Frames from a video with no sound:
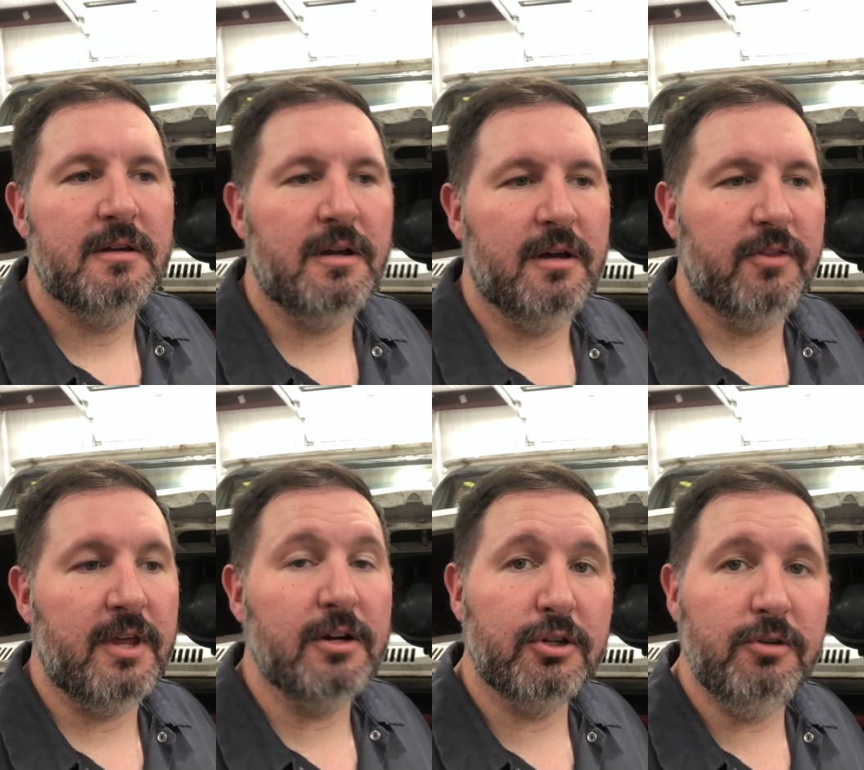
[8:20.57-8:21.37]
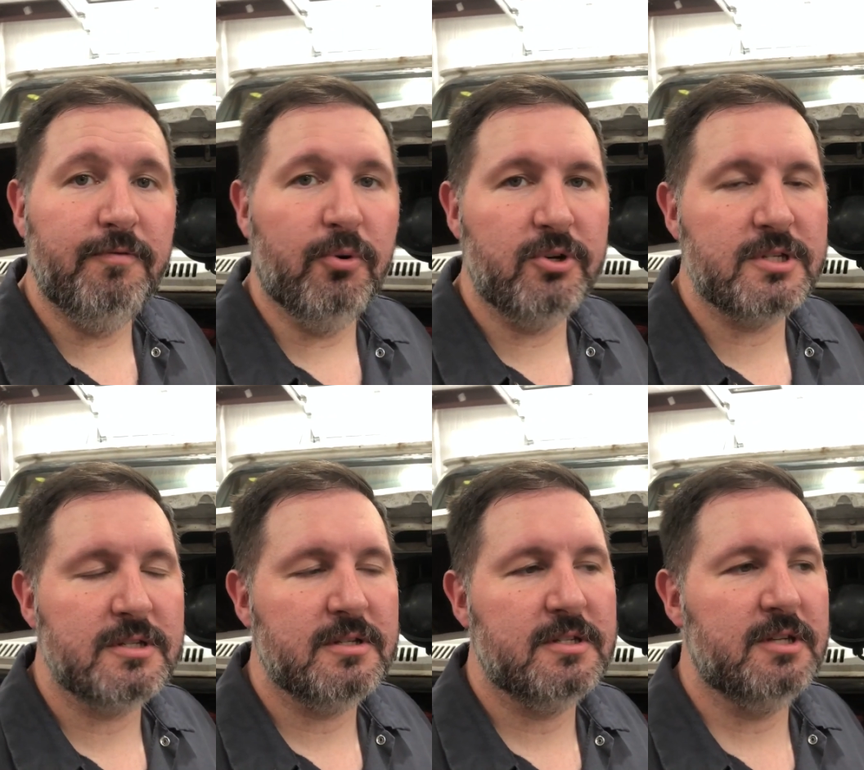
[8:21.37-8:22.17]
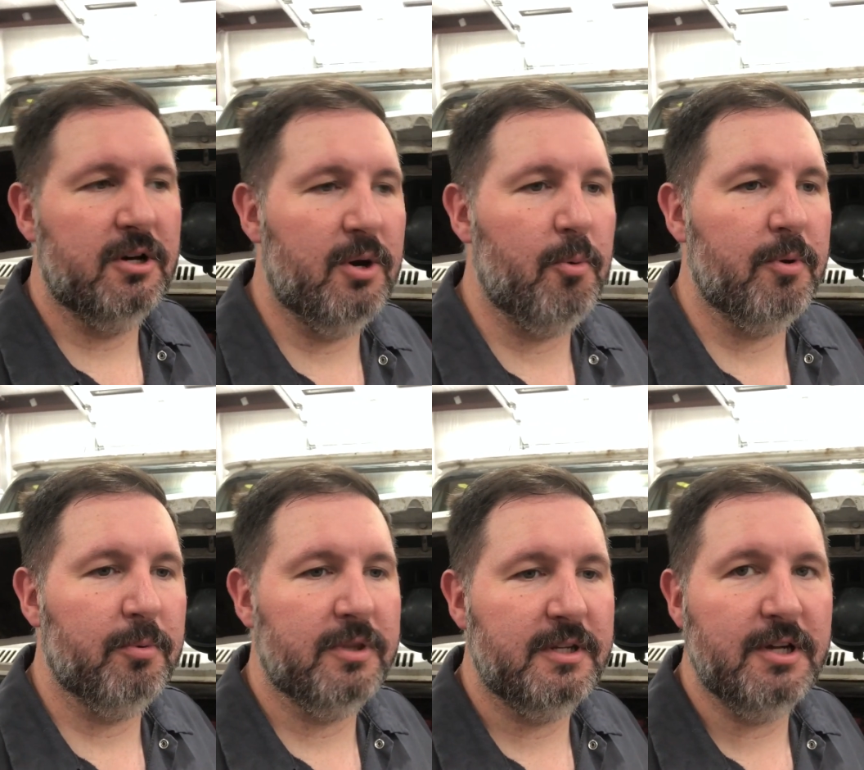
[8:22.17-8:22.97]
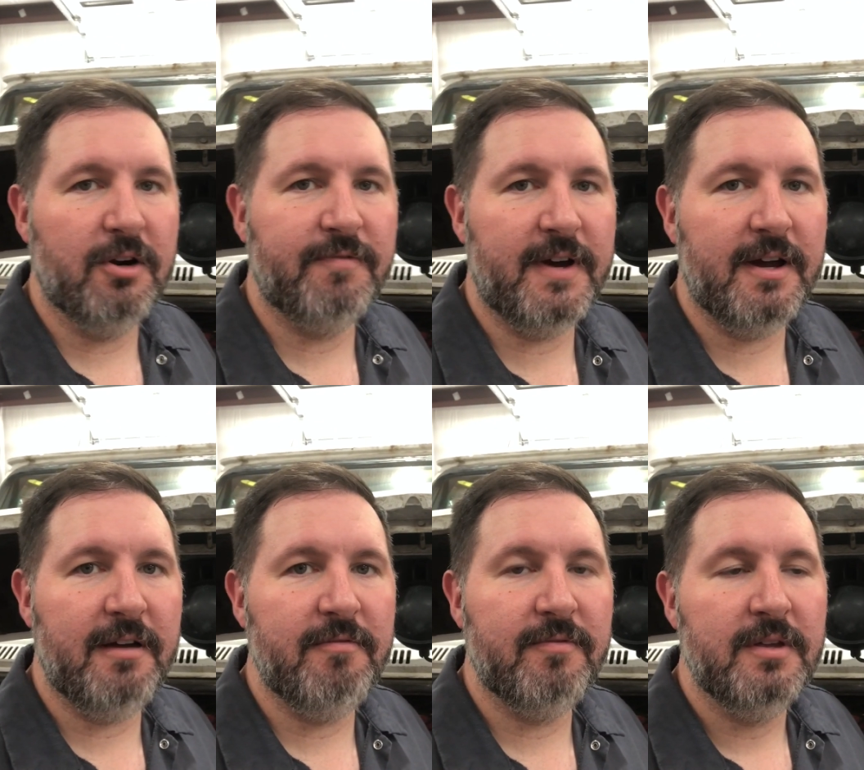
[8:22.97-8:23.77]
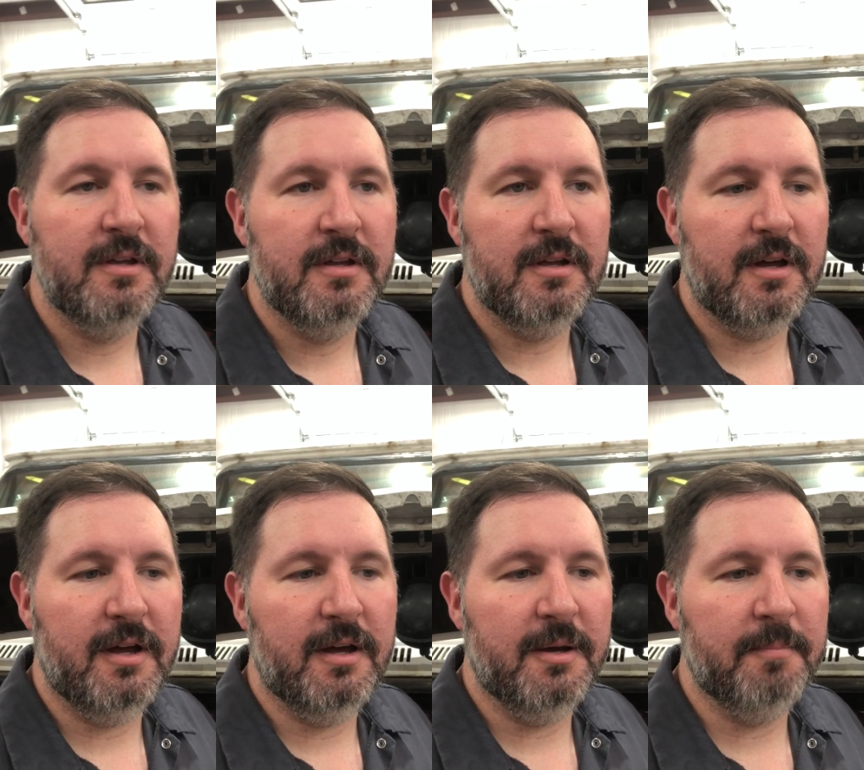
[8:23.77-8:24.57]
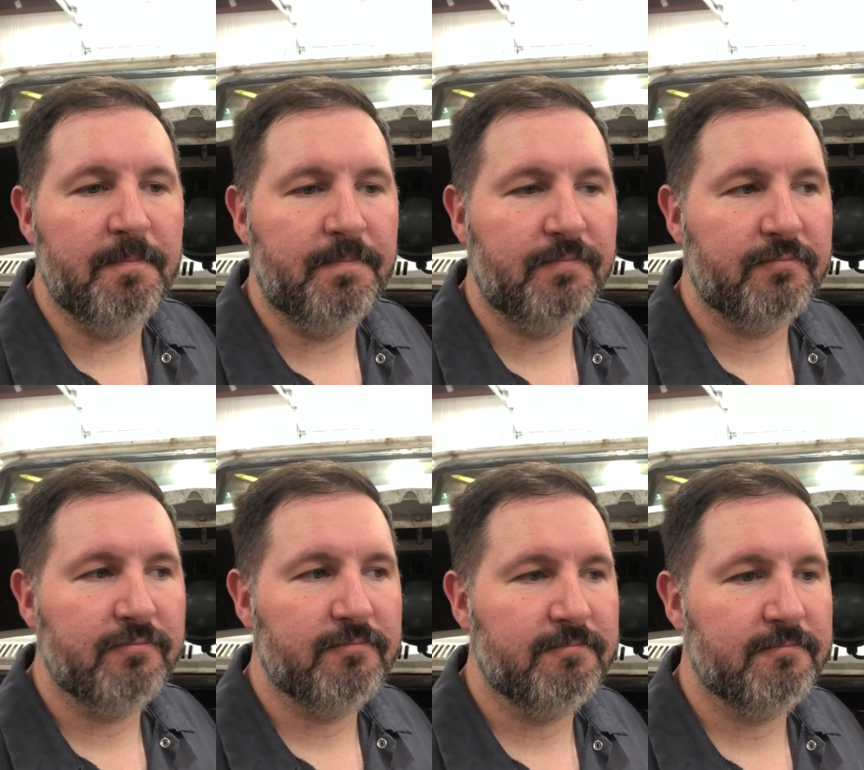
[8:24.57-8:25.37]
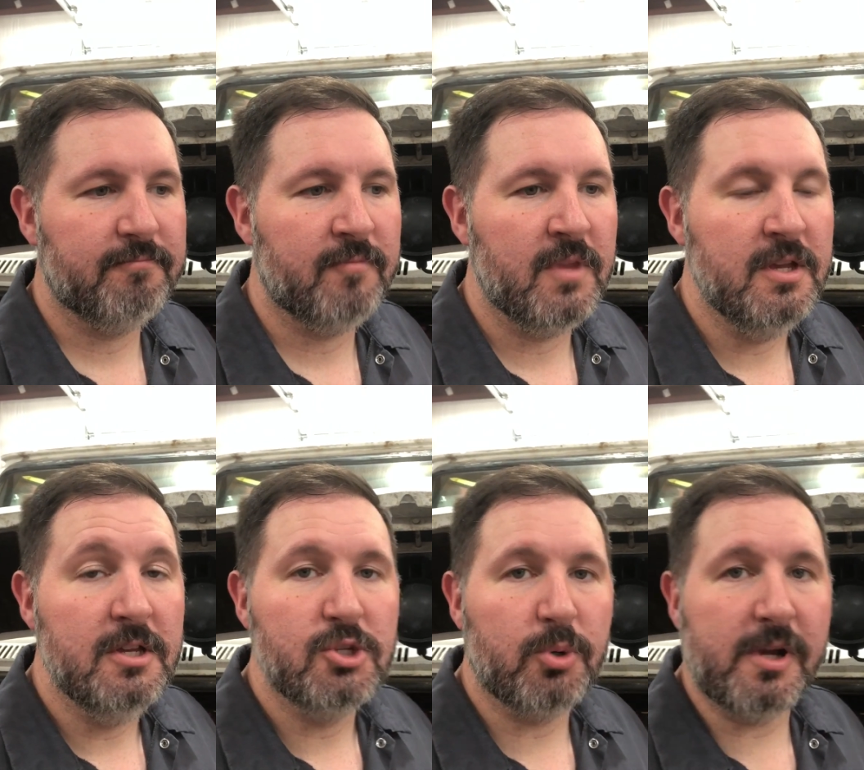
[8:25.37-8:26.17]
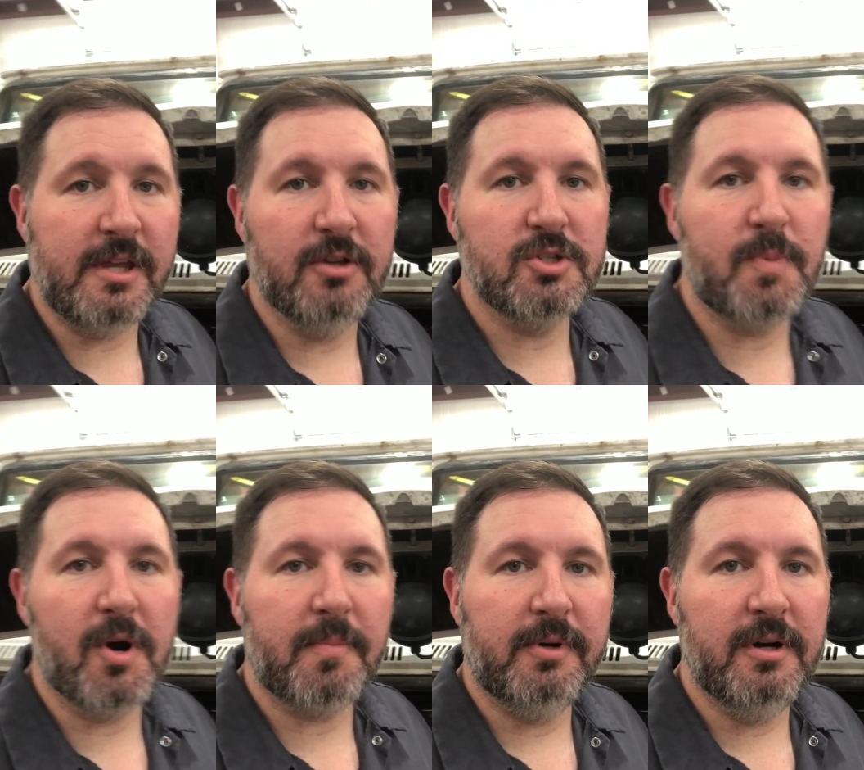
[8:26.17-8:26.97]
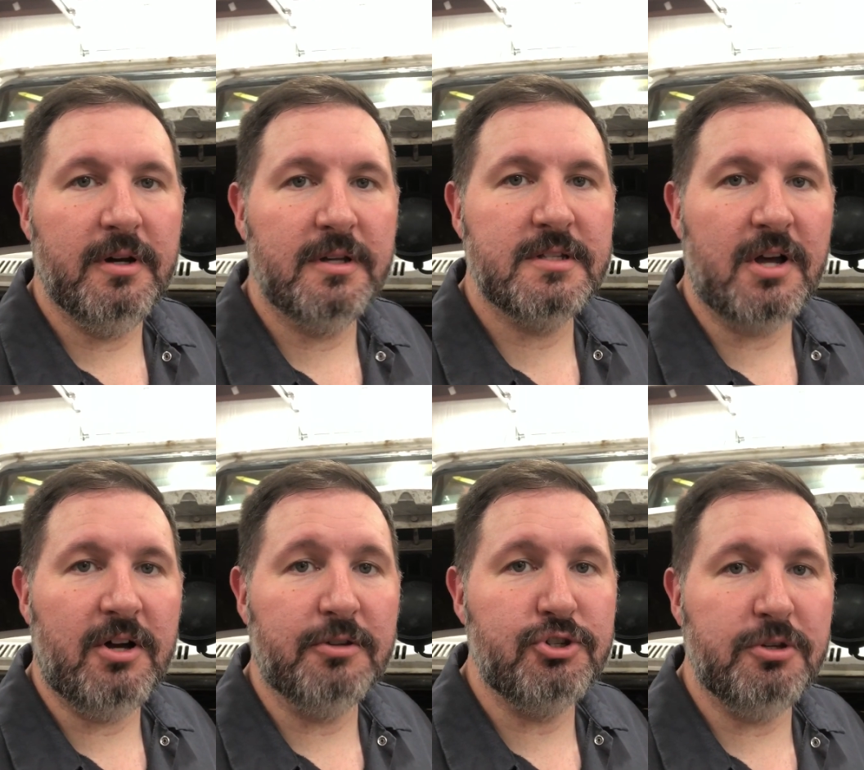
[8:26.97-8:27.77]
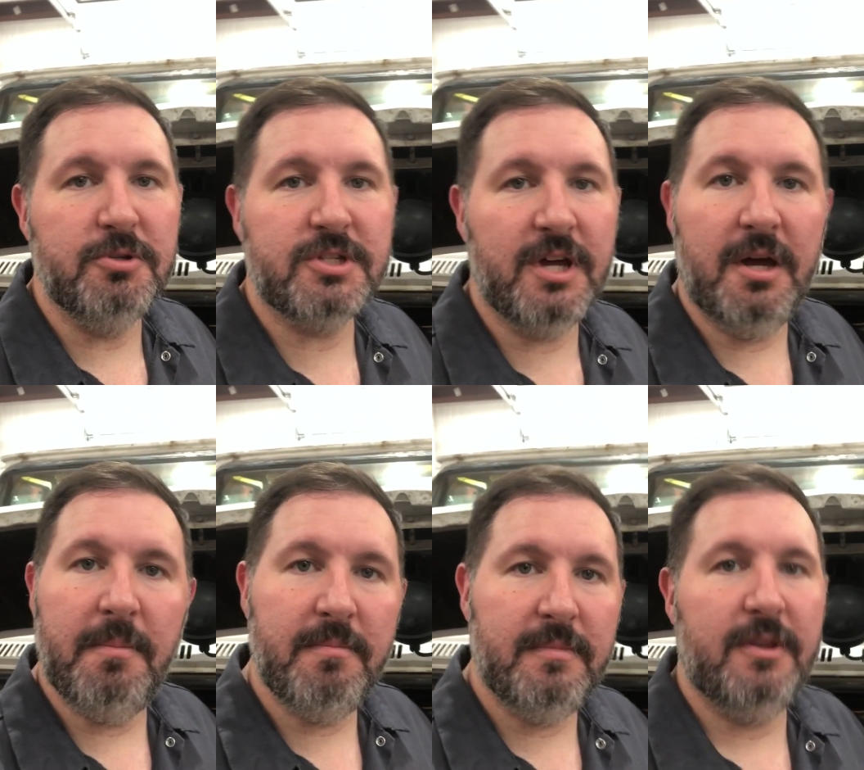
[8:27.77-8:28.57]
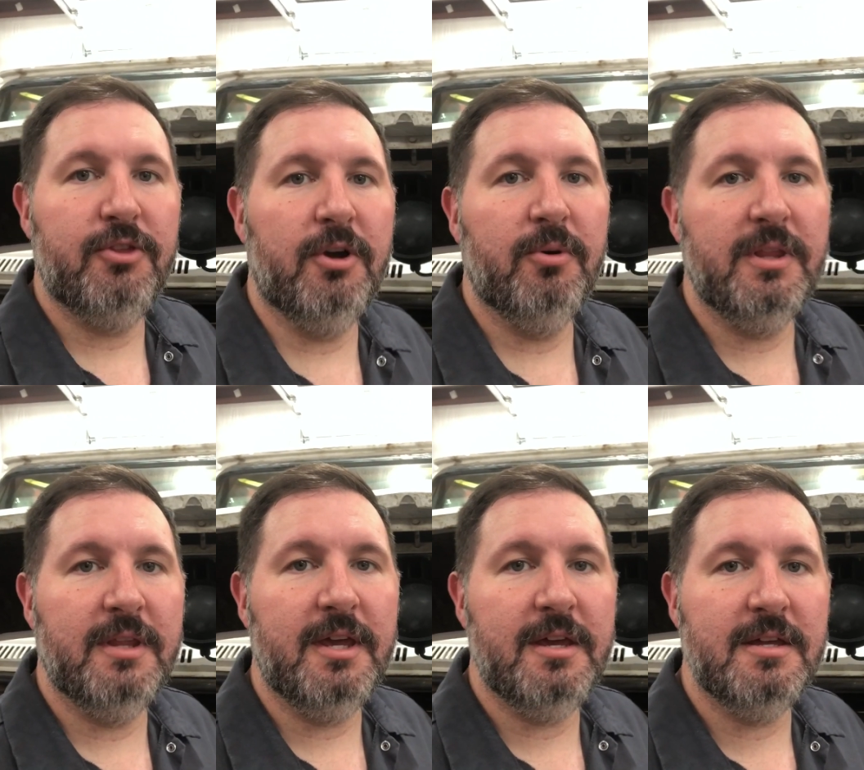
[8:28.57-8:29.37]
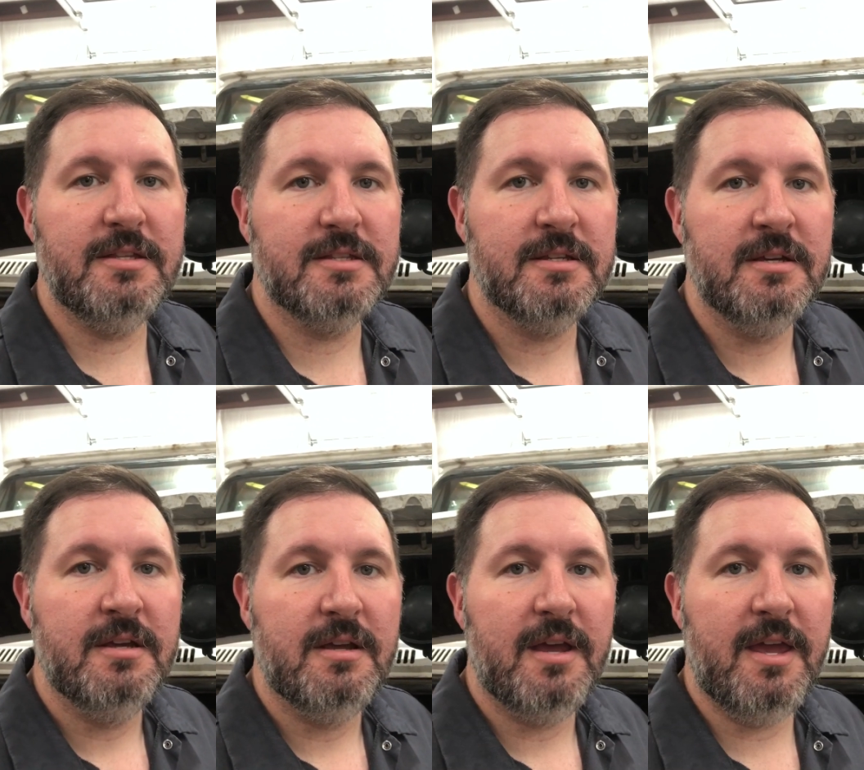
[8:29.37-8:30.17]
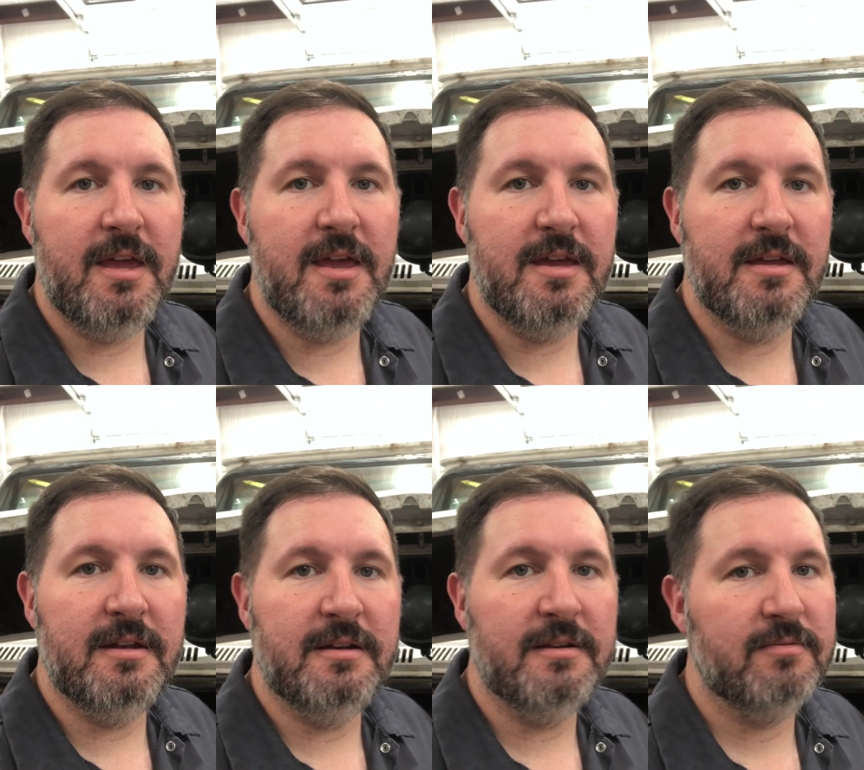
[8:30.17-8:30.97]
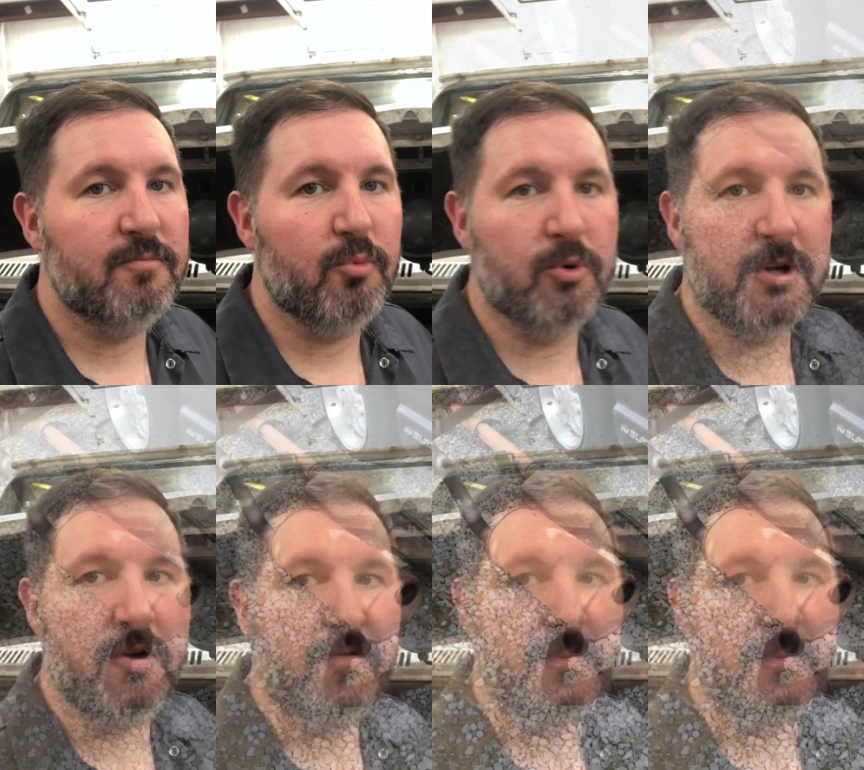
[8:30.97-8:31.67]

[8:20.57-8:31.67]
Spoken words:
on the LQ4s. So I went with the TR5. So we're gonna get those spark plugs all juiced up and thrown in the heads, and we'll go from